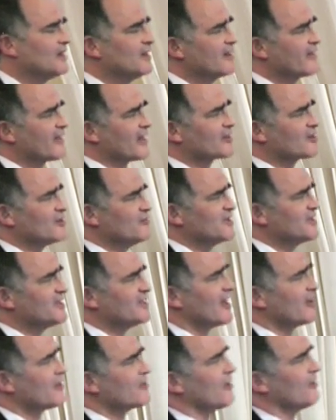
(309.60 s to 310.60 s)
In that committee,
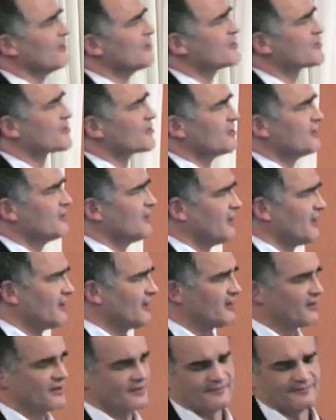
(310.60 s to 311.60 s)
I
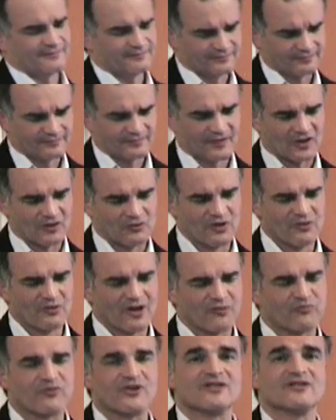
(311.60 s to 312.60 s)
also we
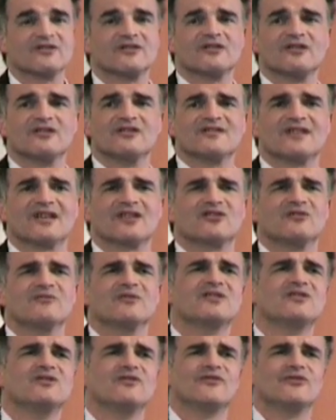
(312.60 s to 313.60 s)
were presented in the
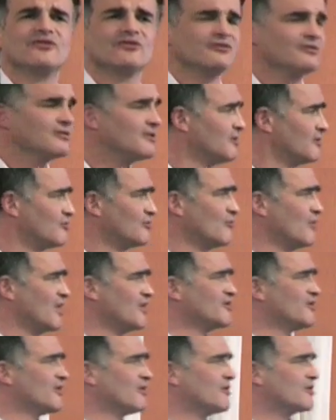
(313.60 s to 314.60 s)
committee
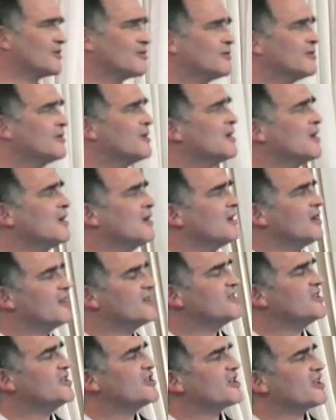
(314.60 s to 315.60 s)
1 year ago an
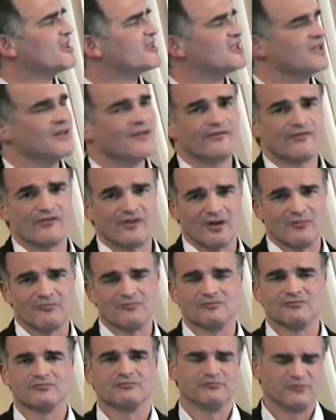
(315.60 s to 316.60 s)
initiative
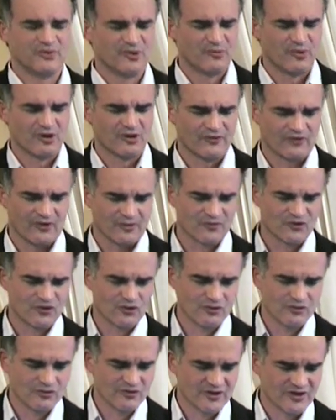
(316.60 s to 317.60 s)
from people from
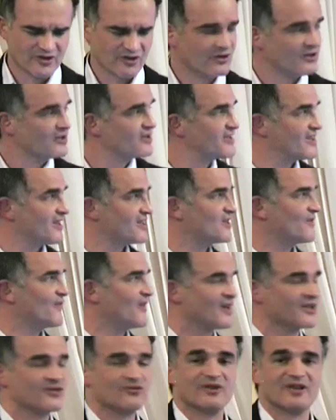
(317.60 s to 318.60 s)
Toulouse called
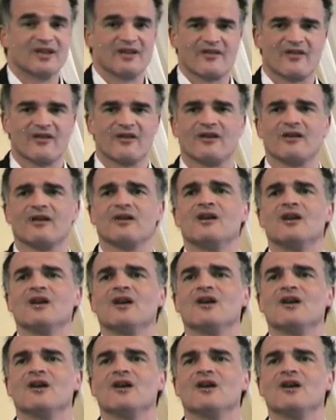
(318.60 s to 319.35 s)
Certify Together,